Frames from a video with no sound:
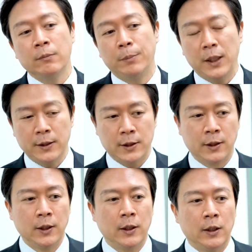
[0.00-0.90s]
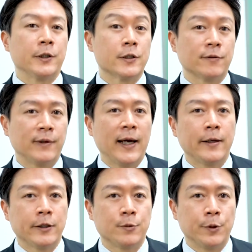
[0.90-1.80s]
But because of that
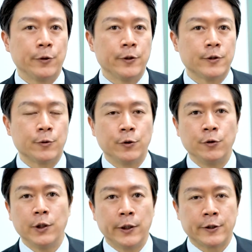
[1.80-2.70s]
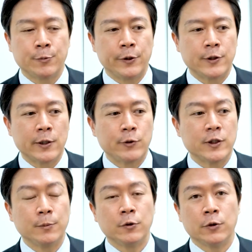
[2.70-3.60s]
experience or unique experience, I was
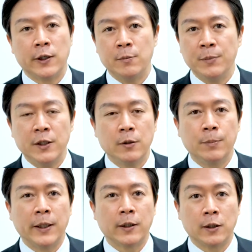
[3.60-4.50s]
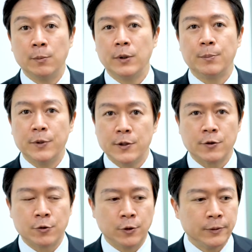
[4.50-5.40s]
able to get admitted by Columbia Business
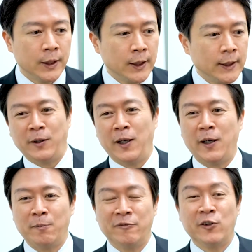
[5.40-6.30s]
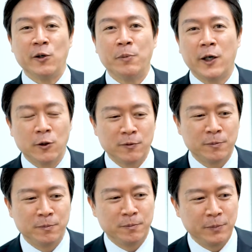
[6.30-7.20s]
School. I'm very proud of
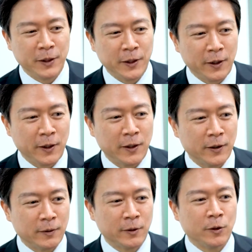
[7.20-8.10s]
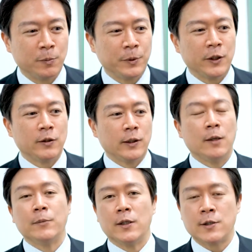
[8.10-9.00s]
being a uh, you know being an
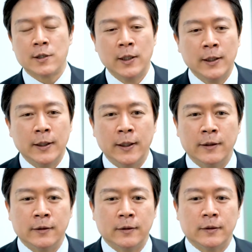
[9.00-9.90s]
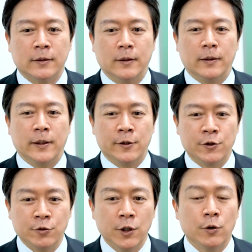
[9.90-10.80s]
alumnus, and as
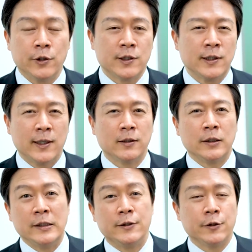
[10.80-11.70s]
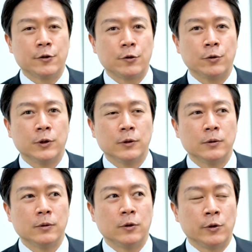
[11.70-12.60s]
you know, it's not the easiest school
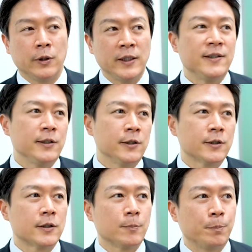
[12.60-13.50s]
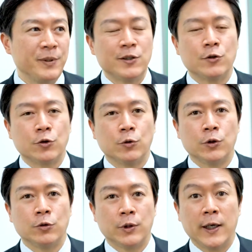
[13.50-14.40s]
or easiest business school
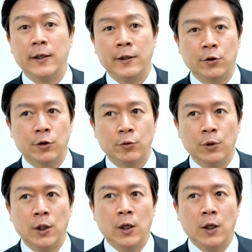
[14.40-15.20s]
to get into.